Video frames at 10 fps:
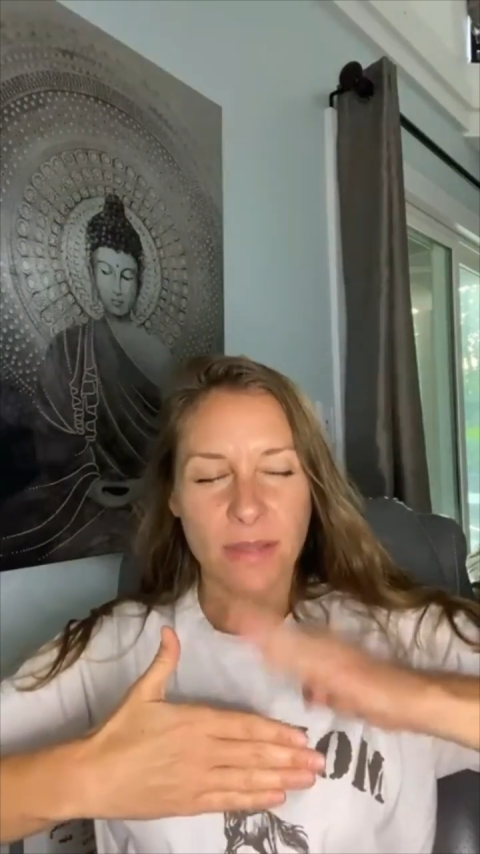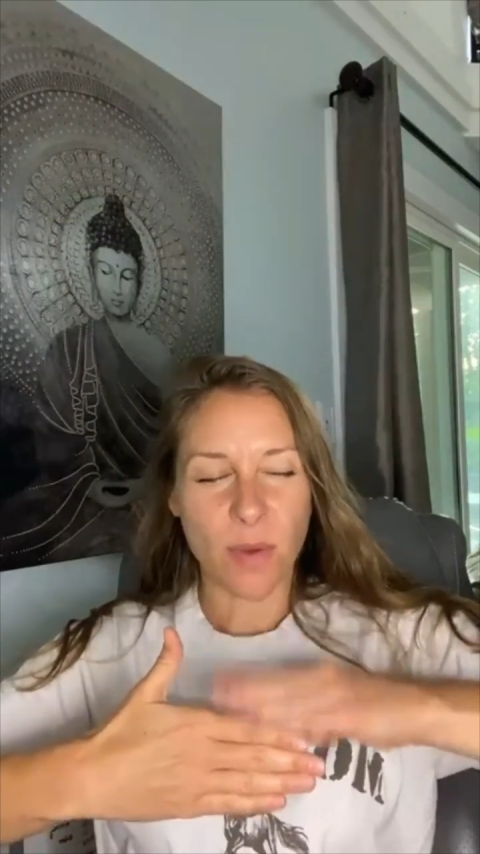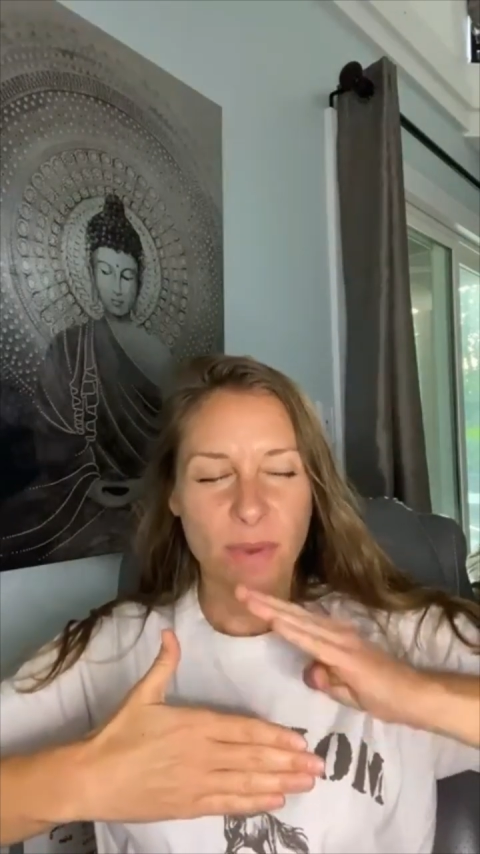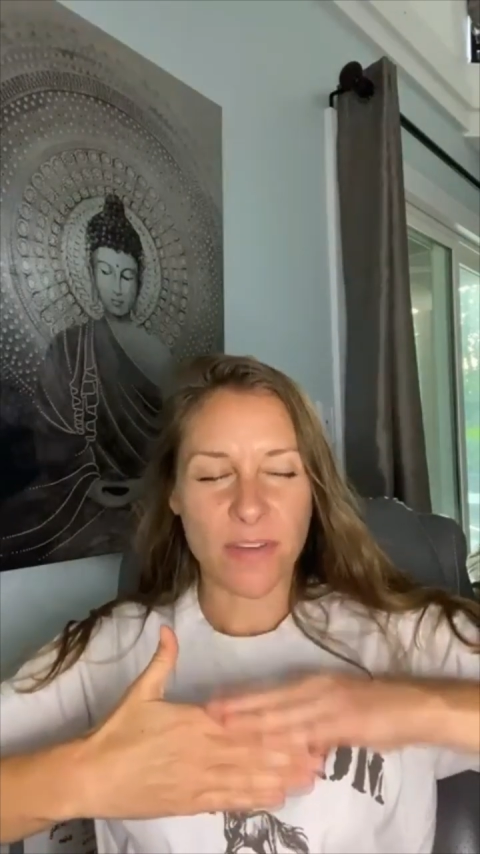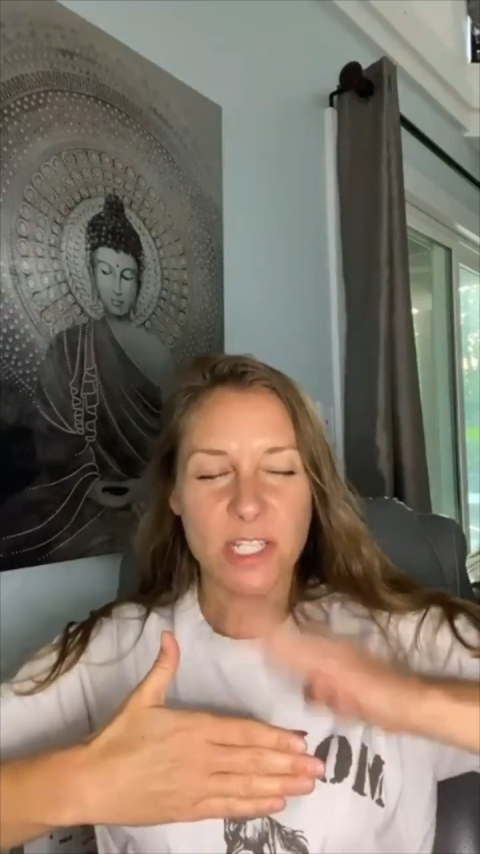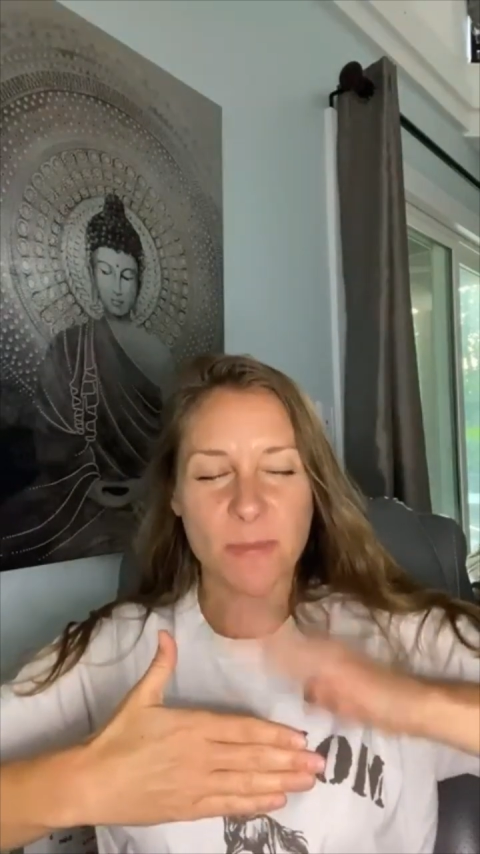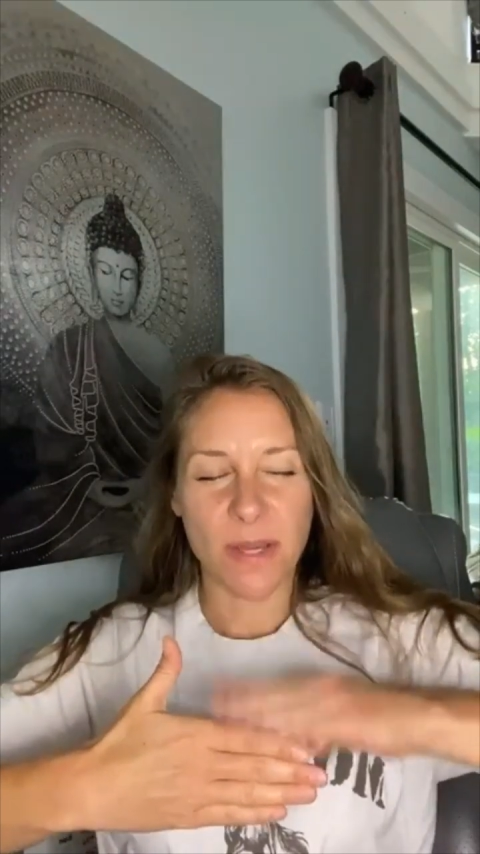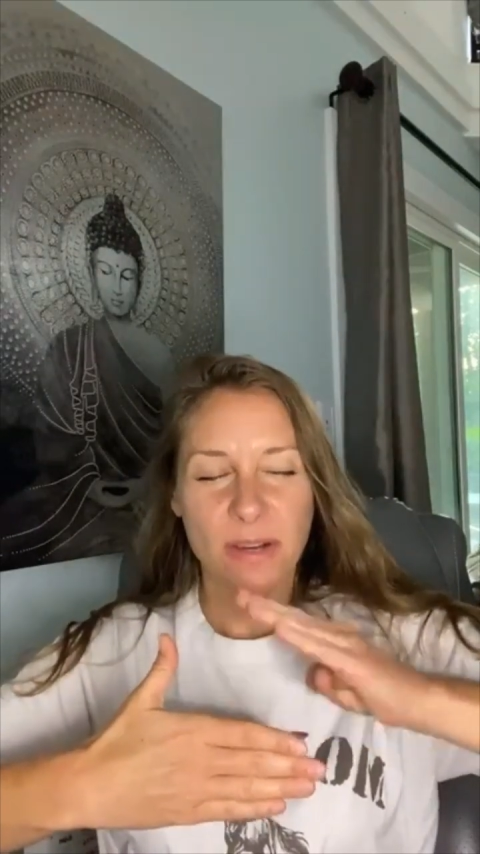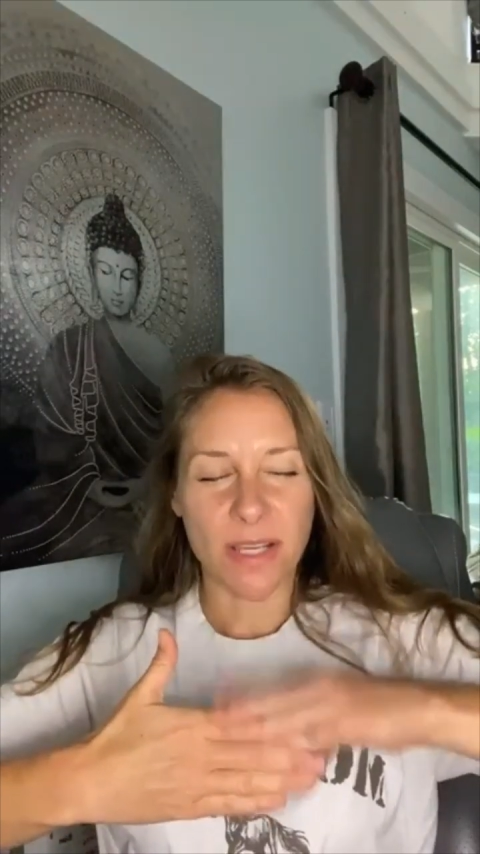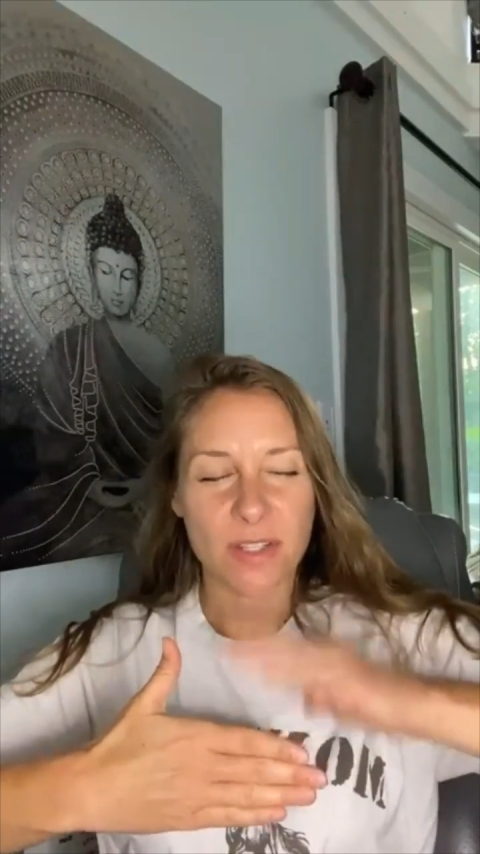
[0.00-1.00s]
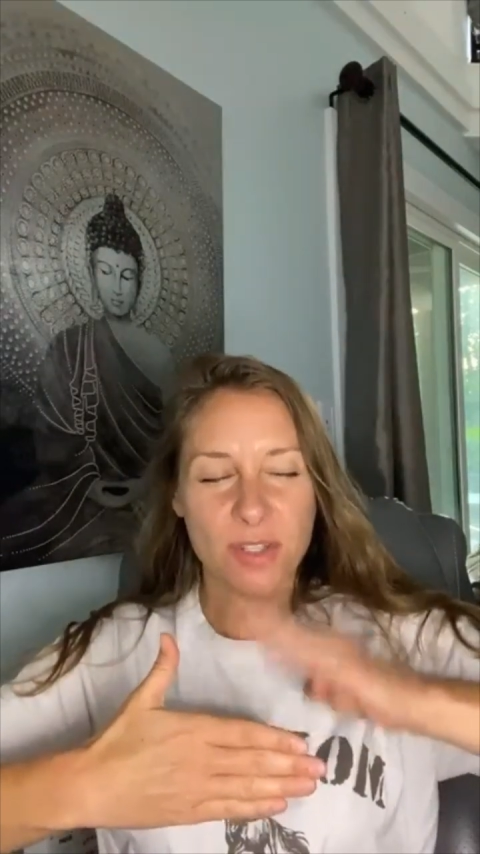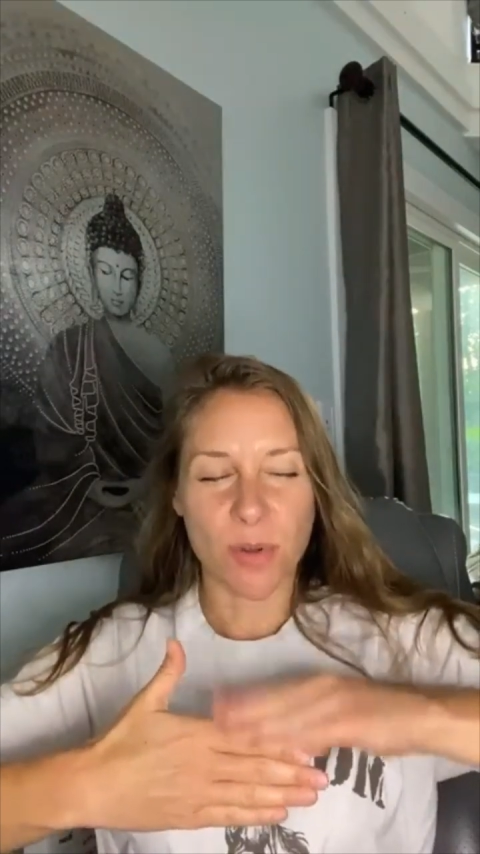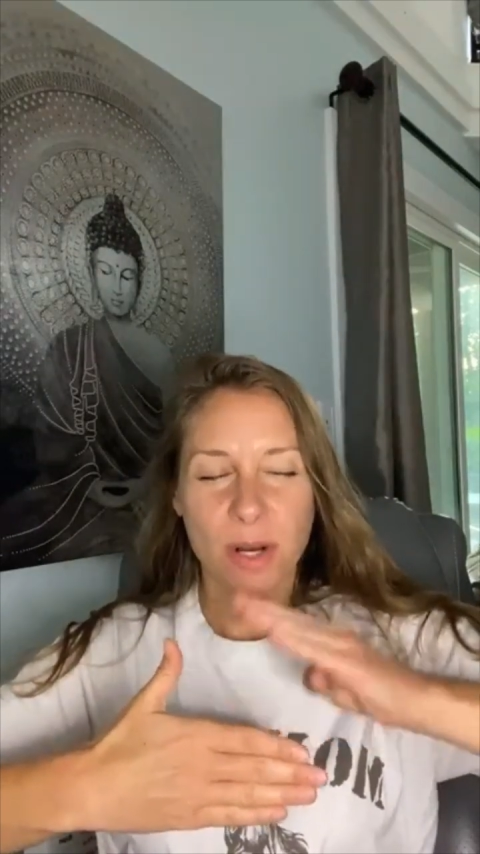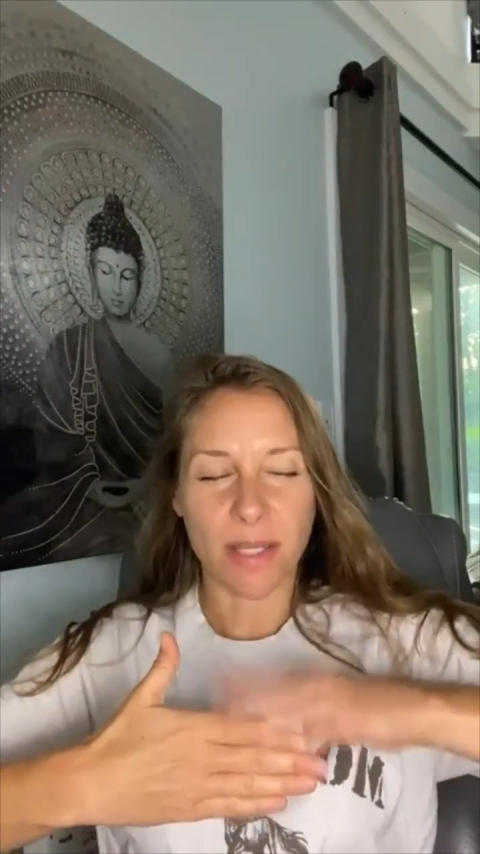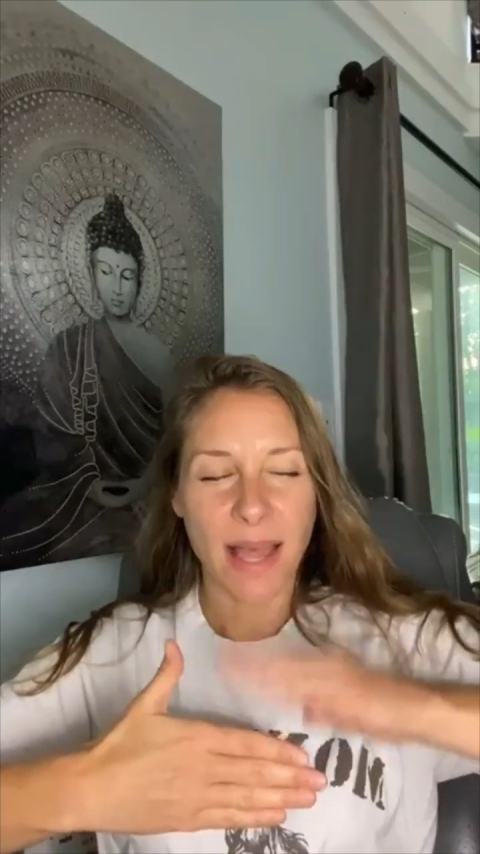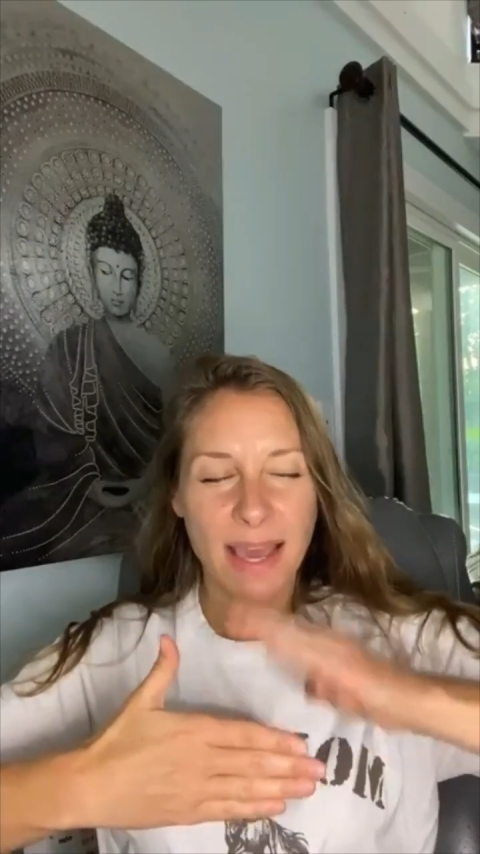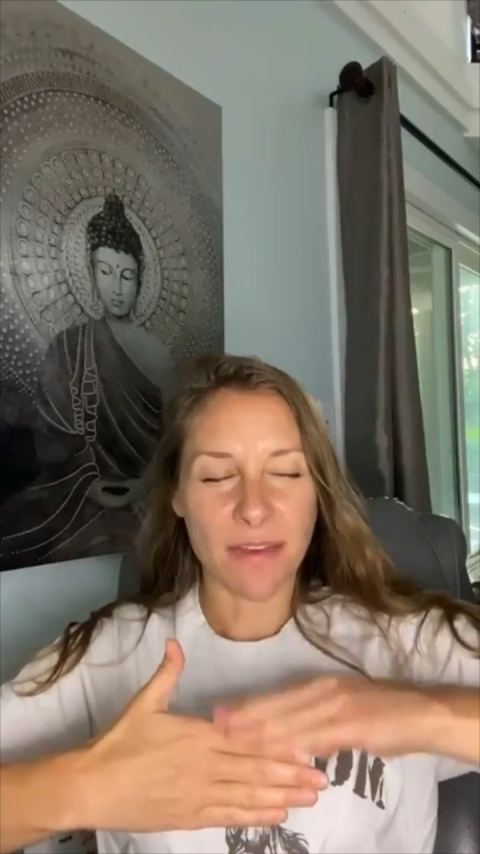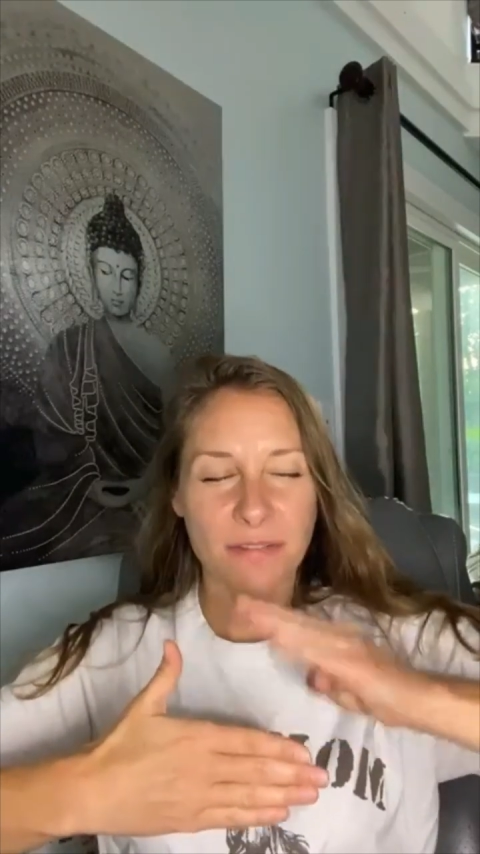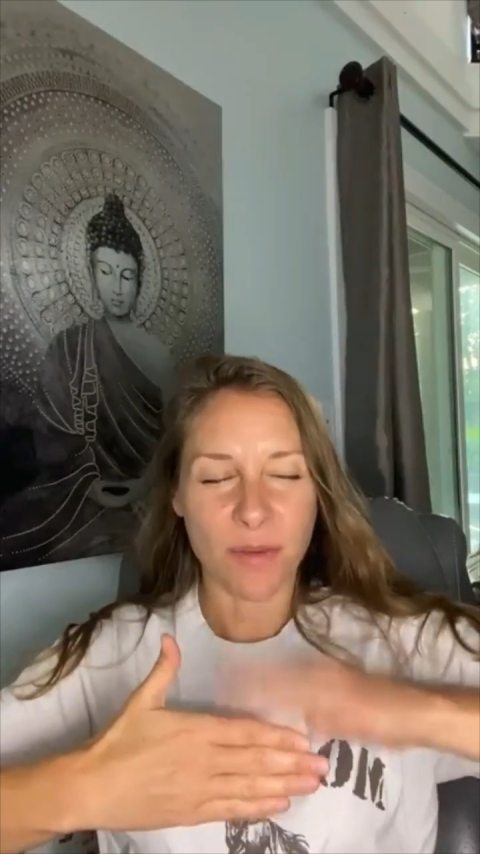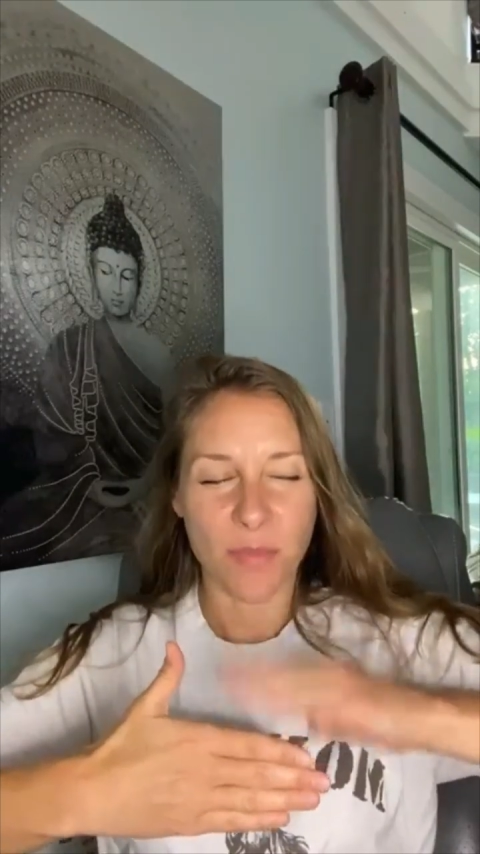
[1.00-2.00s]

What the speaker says: that we've experienced through our life,